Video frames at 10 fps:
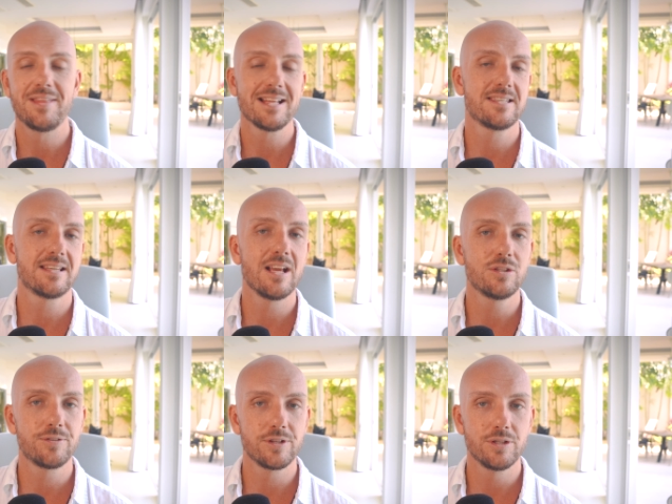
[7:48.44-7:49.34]
If that's the
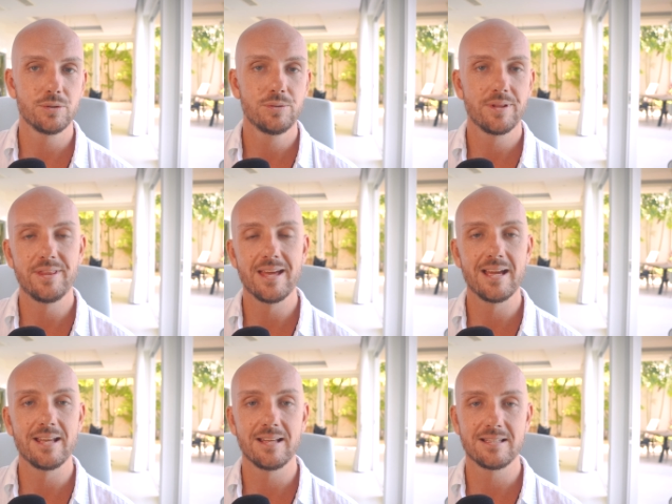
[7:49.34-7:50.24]
case for you,
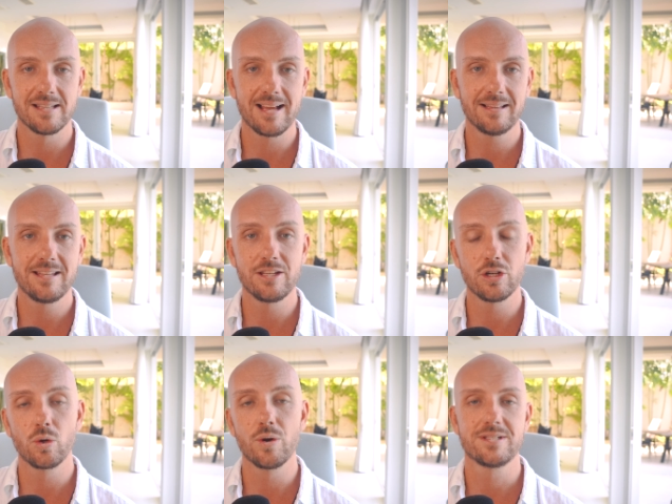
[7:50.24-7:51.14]
then it's likely that
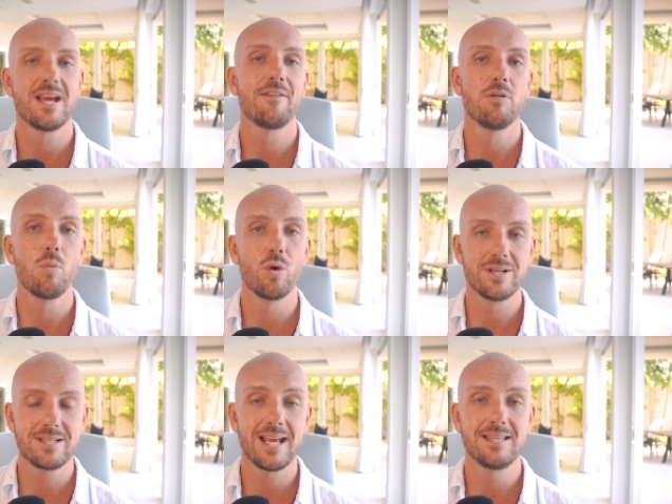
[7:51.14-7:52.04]
you're going to have a more
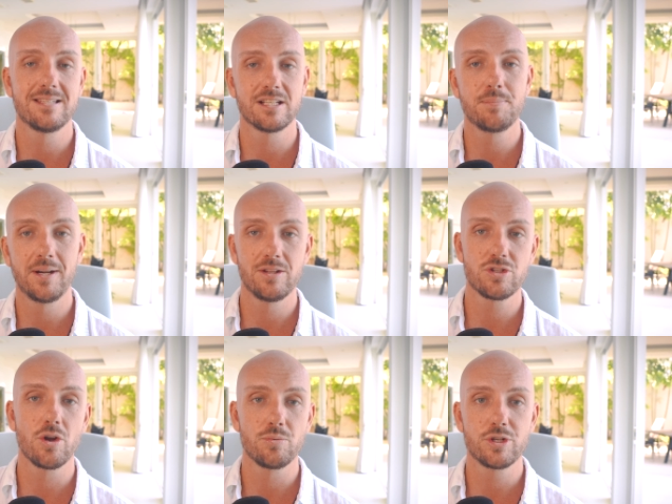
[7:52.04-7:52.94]
intense
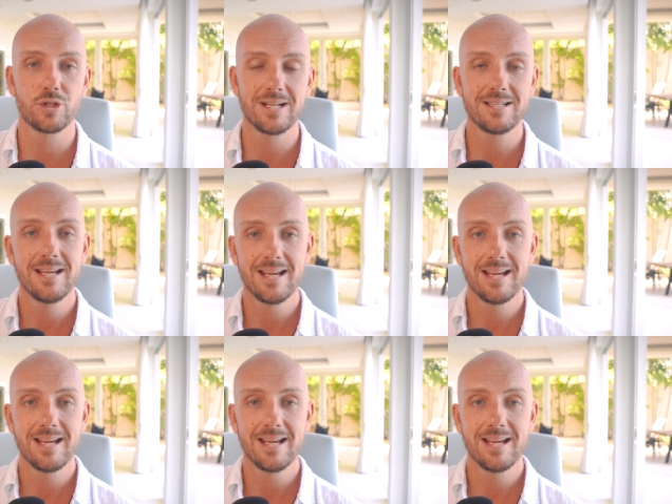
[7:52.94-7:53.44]
experience on retreat,